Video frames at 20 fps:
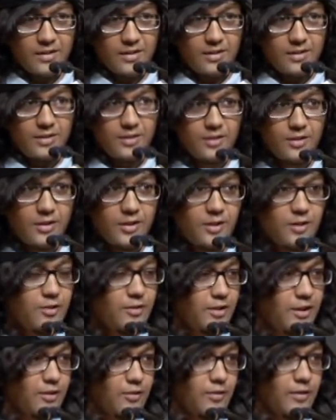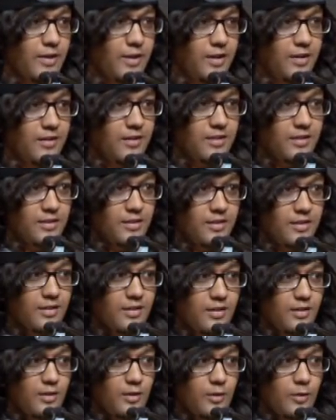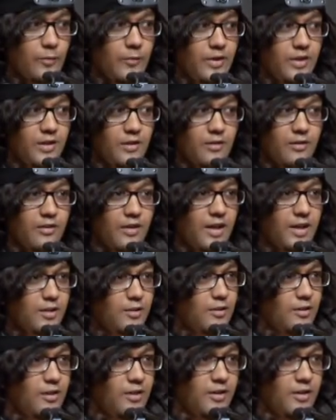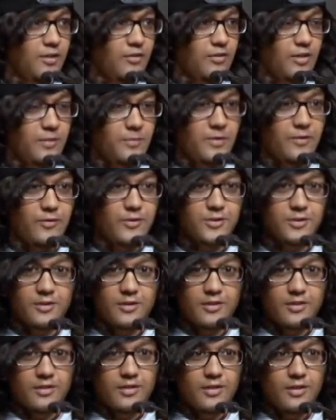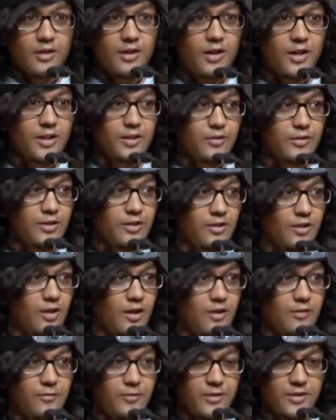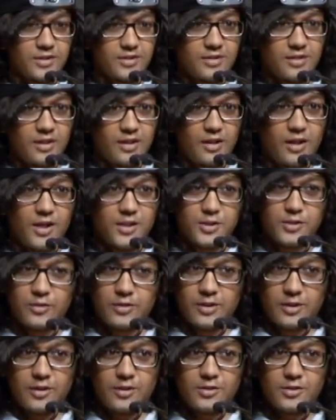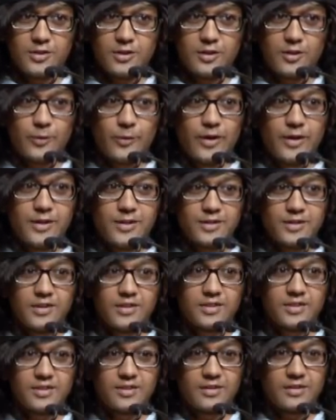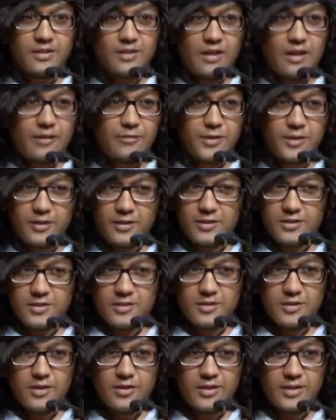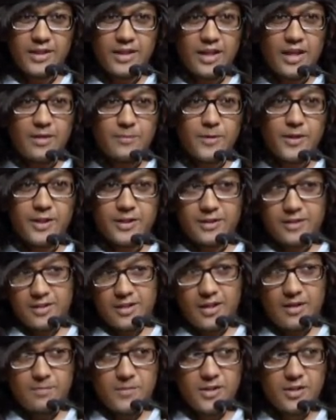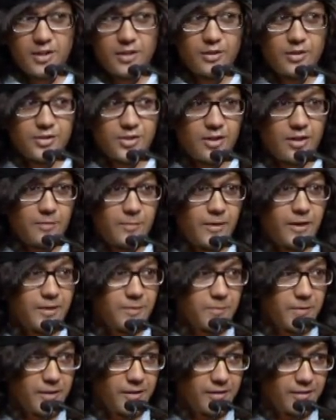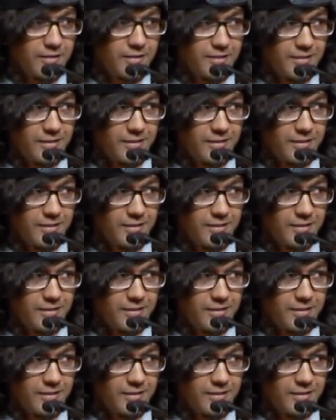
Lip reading: You know you're doing it right when your grad coordinator and professor haul you into the office and ask you in concerned voices, "Avinash, you're in the lab all the time. Did you lose your apartment?"